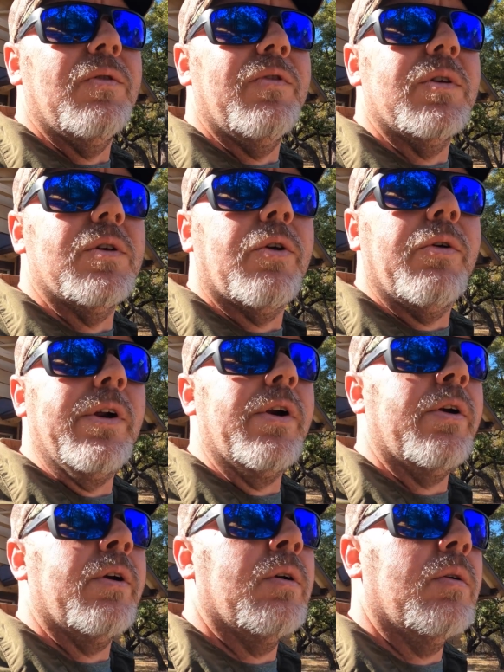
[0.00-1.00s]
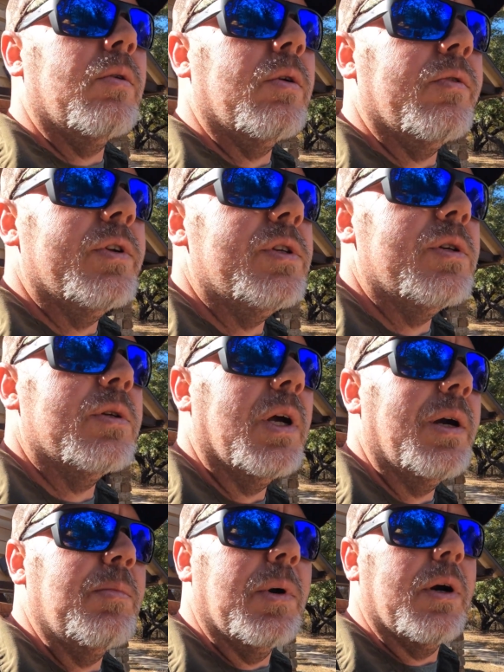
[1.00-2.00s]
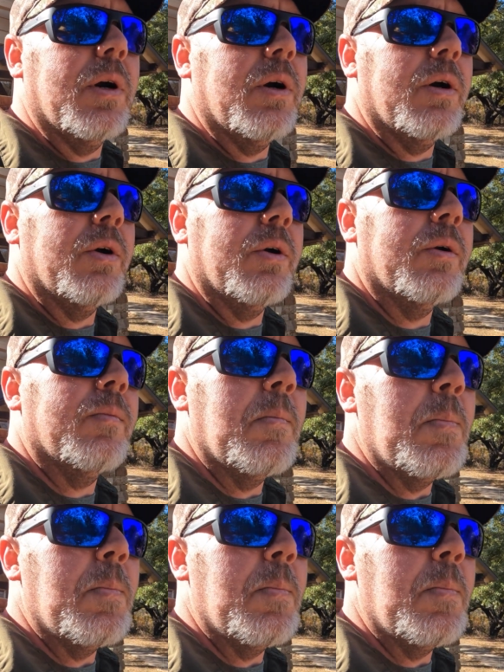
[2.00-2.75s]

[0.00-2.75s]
if it's a critter or if it's just like a bird or